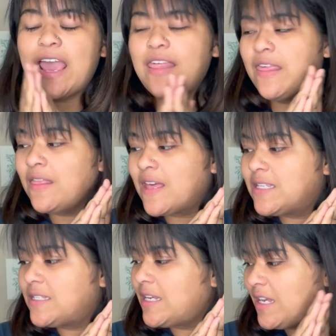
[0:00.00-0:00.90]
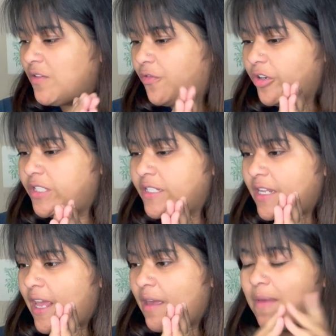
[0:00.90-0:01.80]
I think that's it for
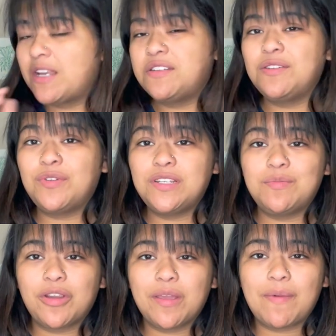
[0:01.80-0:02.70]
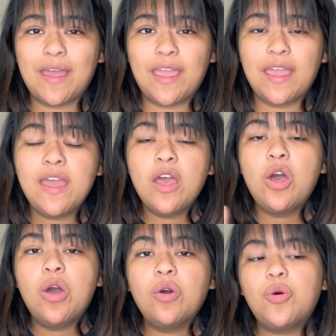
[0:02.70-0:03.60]
today. I'm actually going to bring my
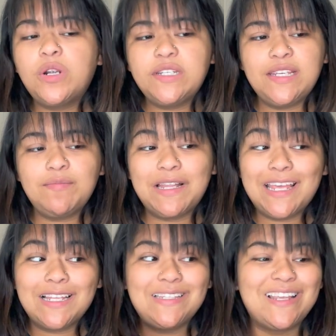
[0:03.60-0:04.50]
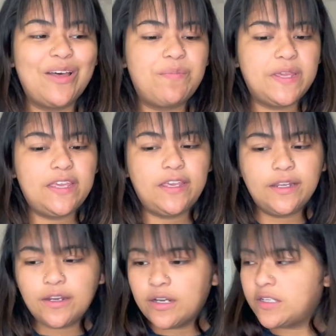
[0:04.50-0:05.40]
quarantine plants up
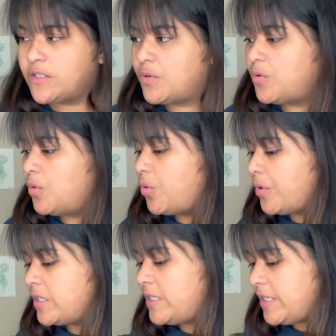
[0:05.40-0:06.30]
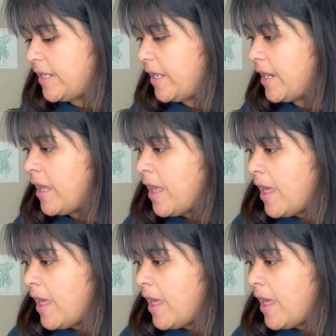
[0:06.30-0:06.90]
here to quarantine